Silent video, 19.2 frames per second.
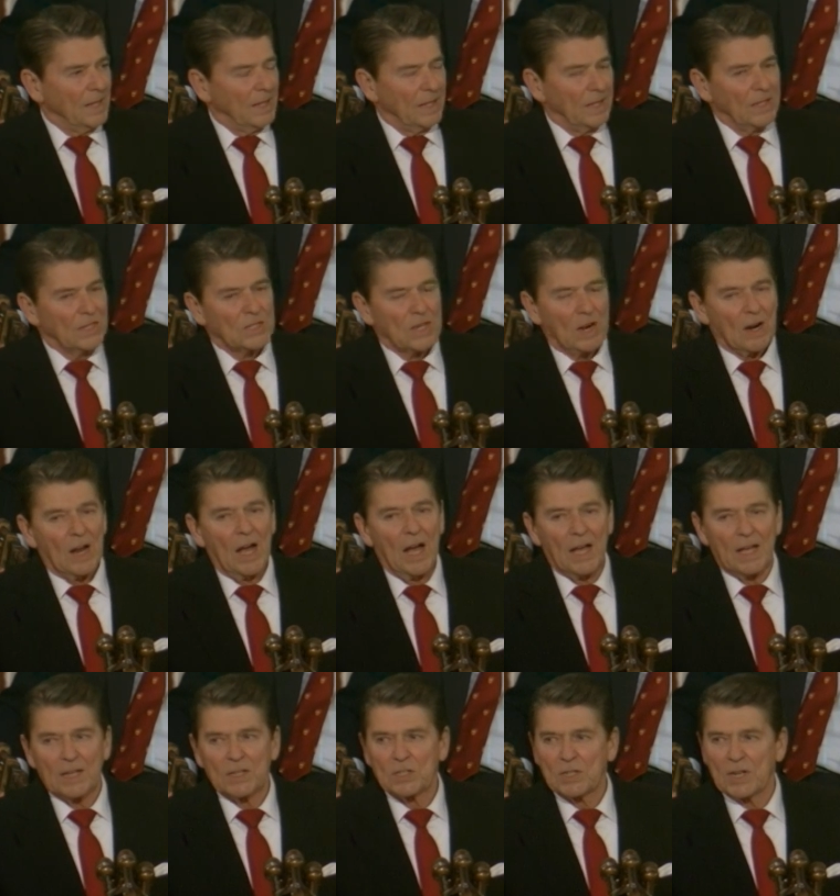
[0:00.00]
It is our
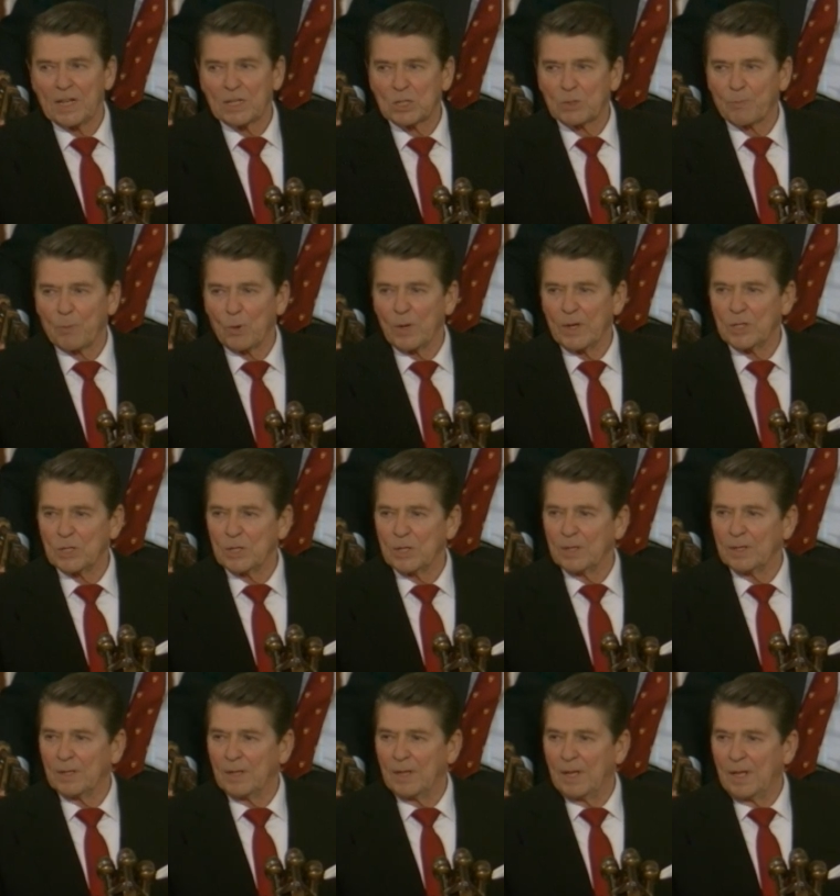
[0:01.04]
highest aspiration,
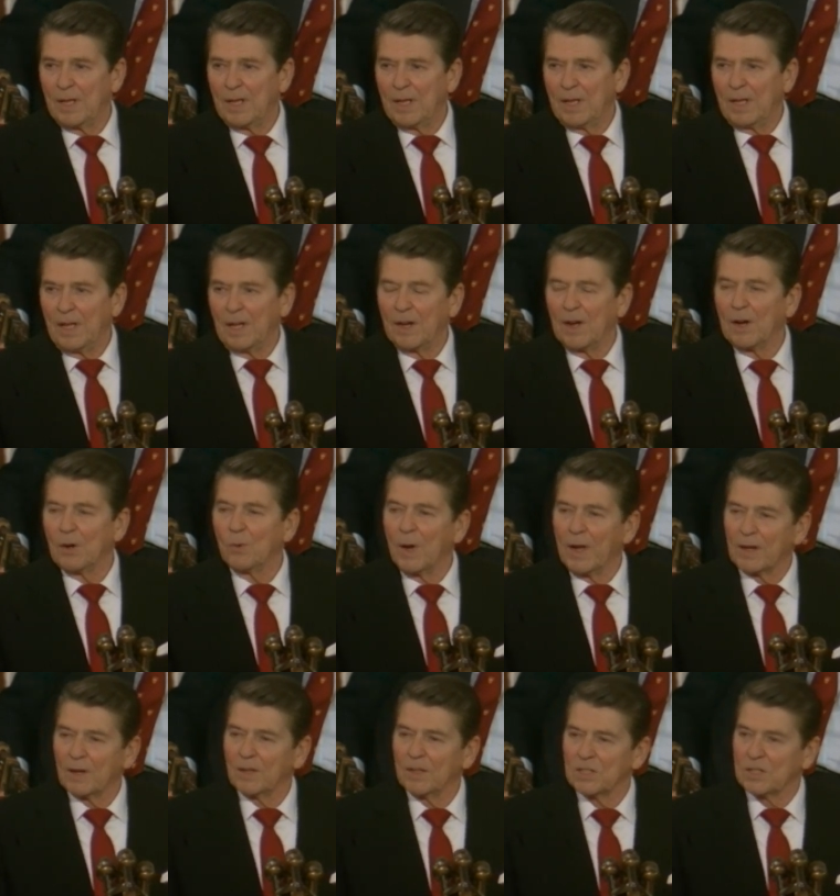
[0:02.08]
and our
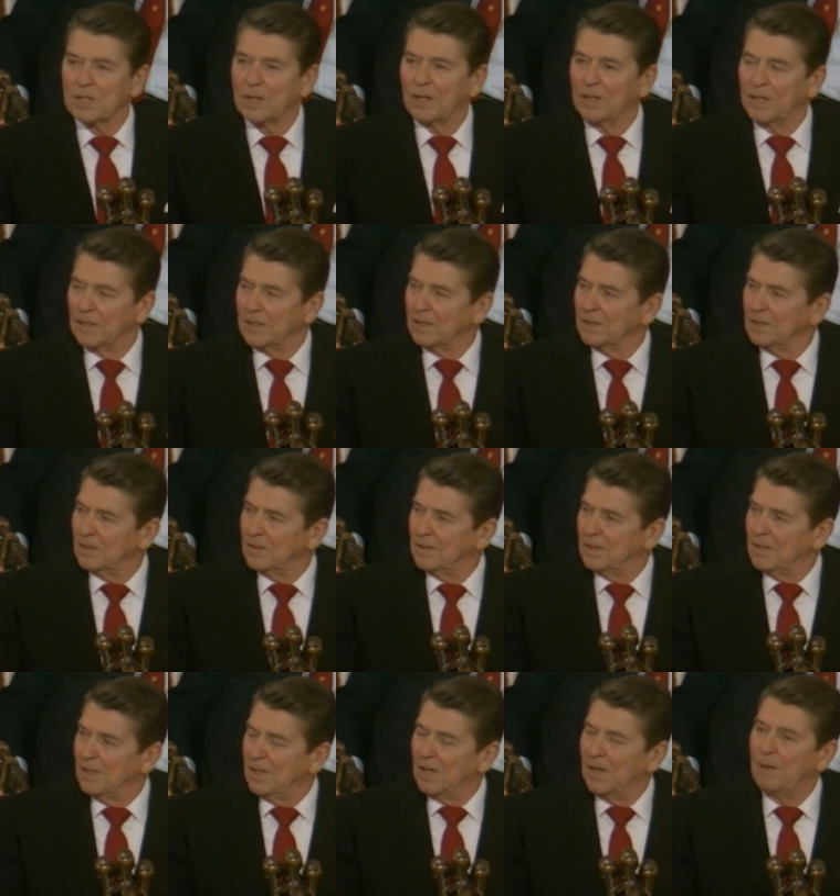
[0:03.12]
record is clear.
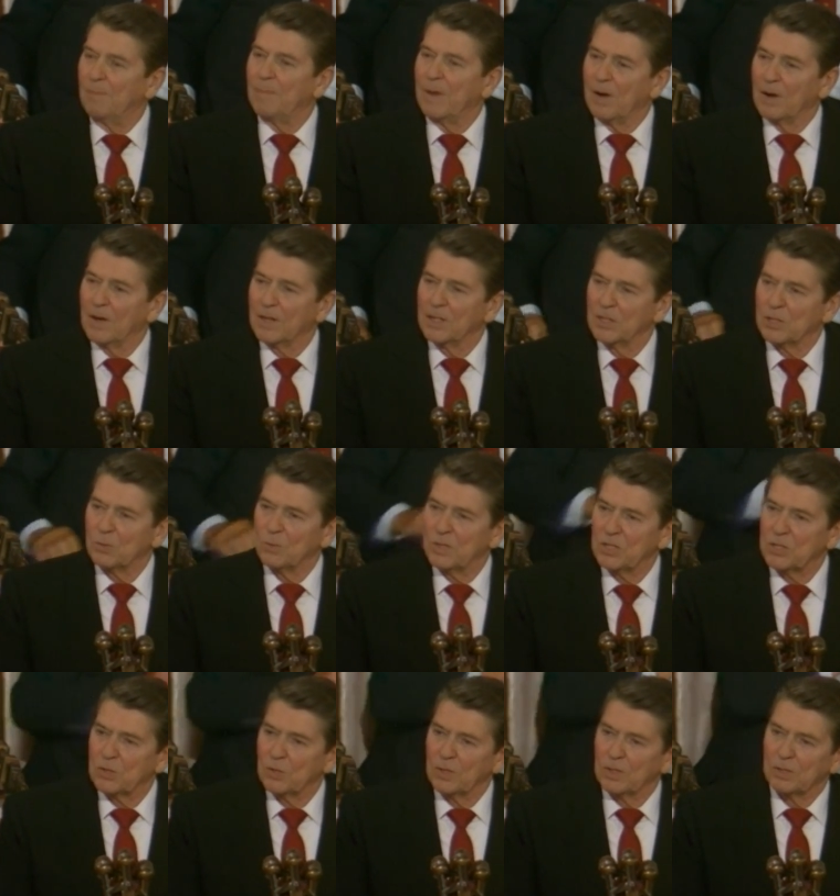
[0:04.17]
Americans
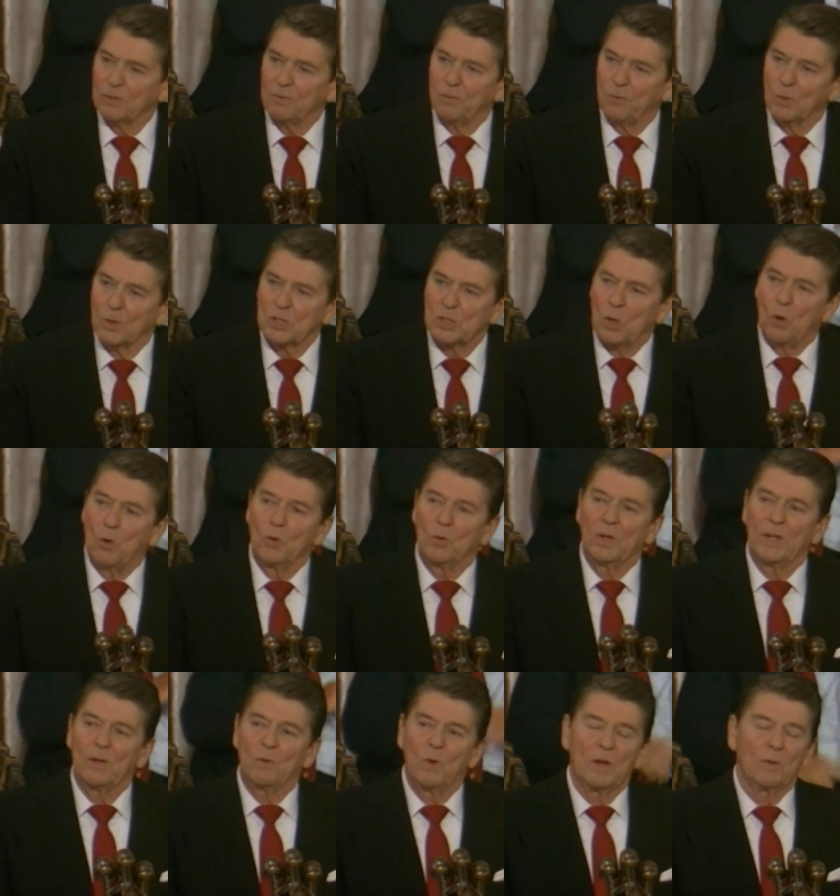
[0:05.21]
resort to force
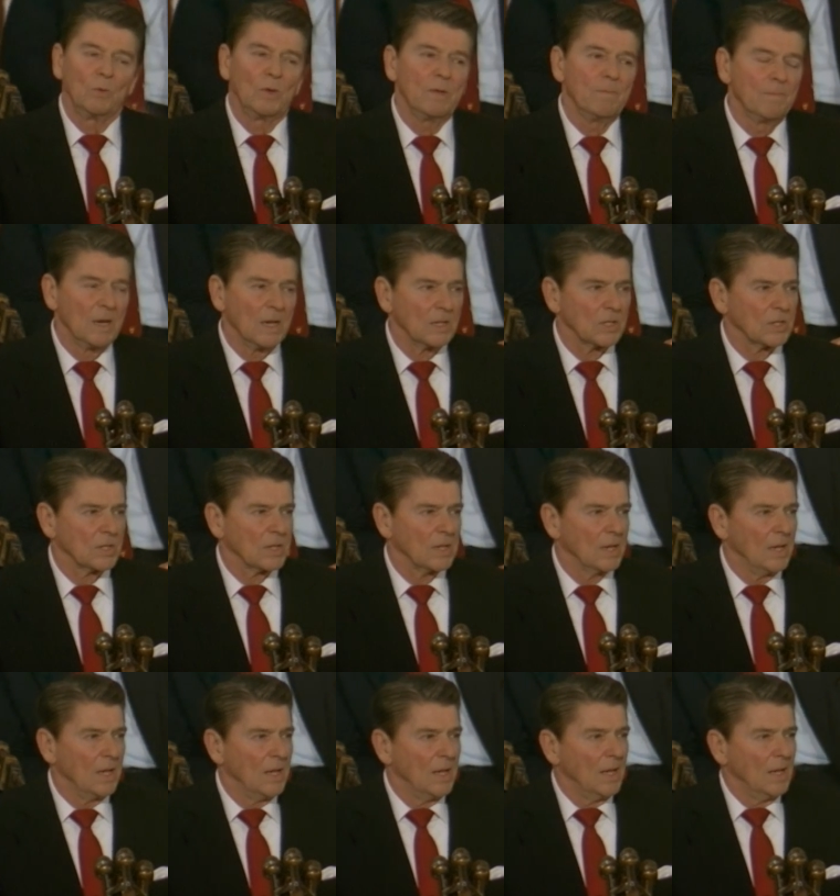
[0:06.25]
only when we must.
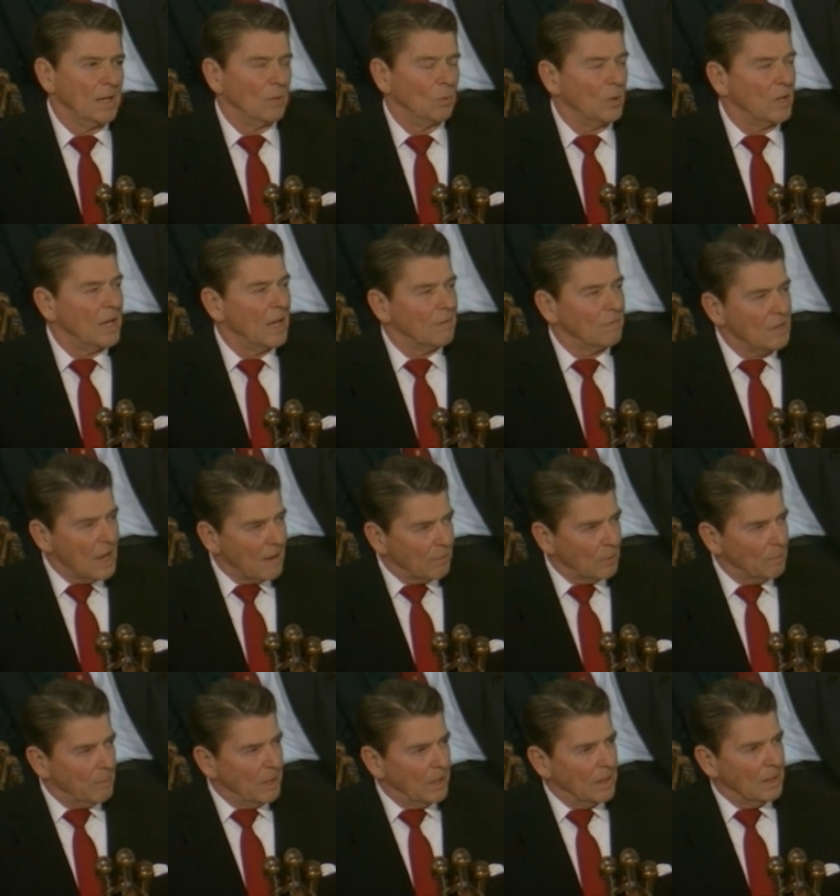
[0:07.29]
We have
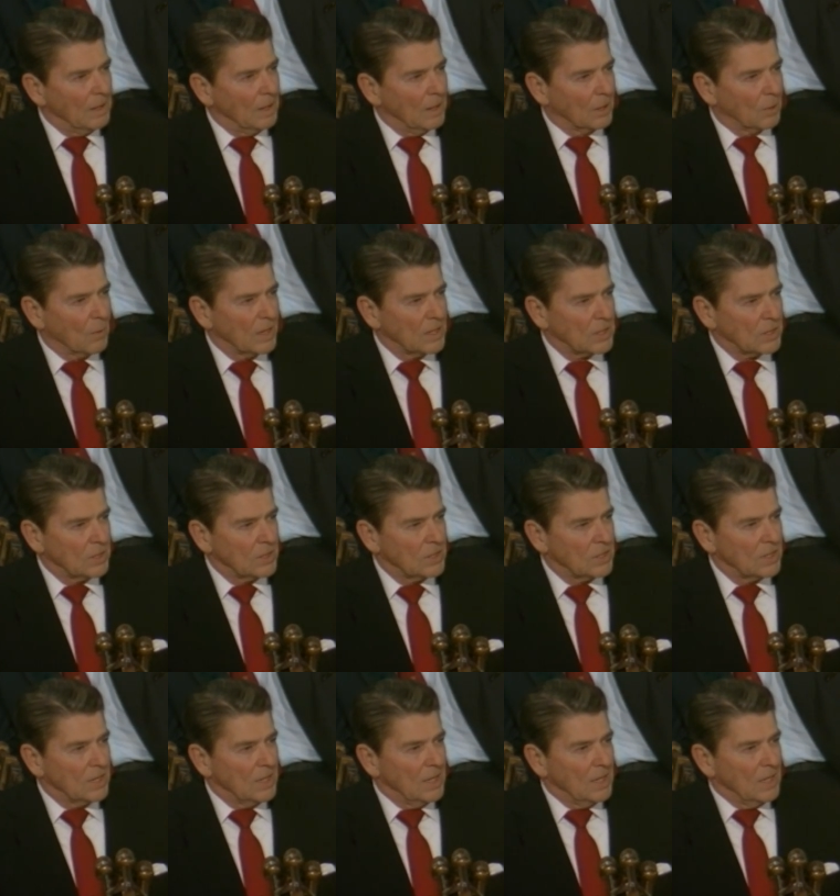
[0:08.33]
never been
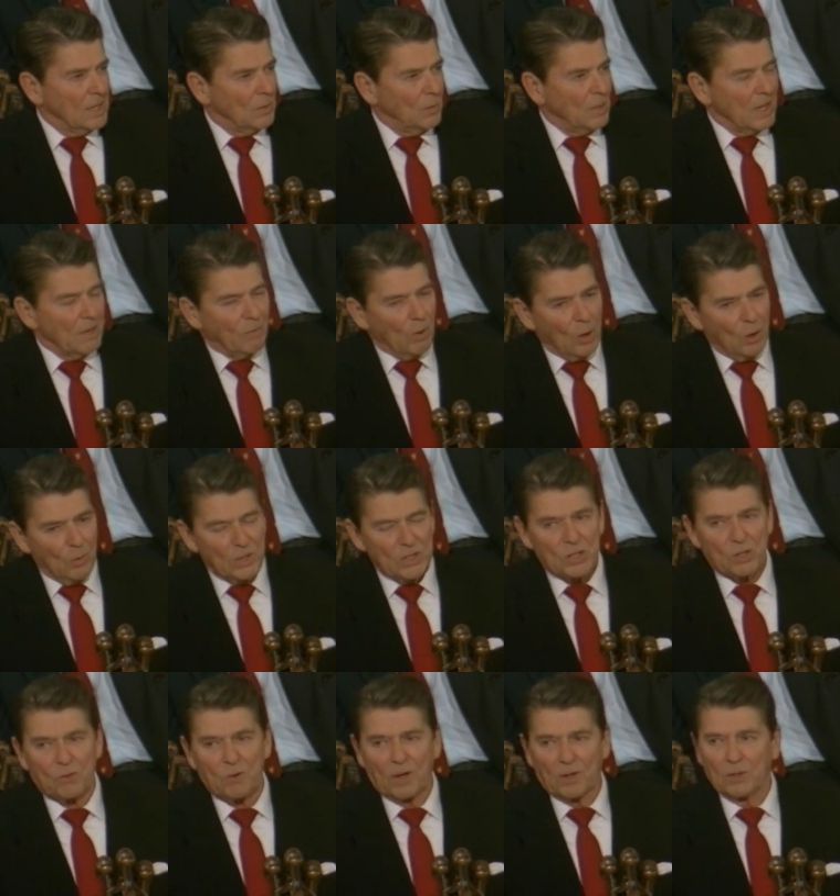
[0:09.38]
aggressors. We have always
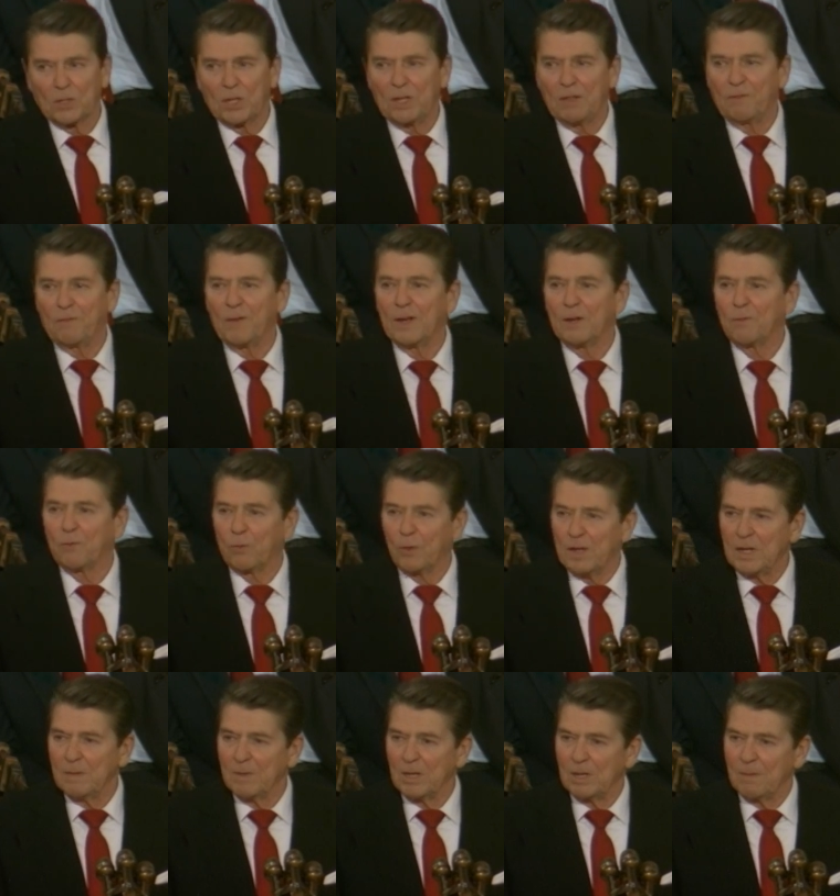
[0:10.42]
struggled to defend
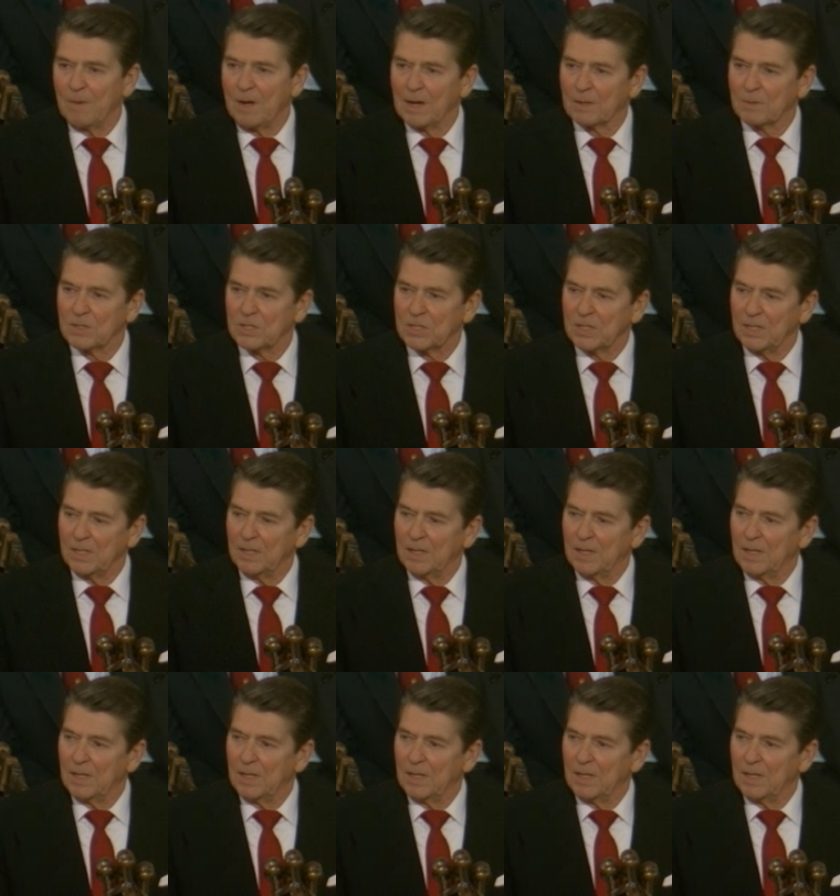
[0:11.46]
freedom and democracy.